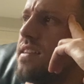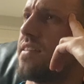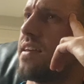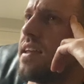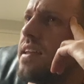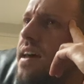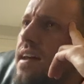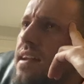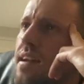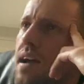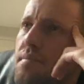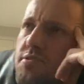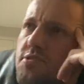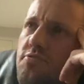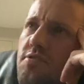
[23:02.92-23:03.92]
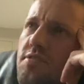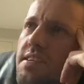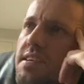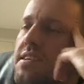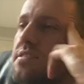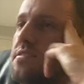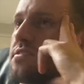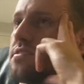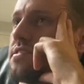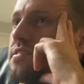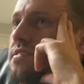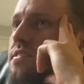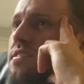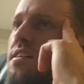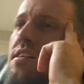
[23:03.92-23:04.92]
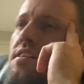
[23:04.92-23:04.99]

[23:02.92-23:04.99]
and then had an opportunity to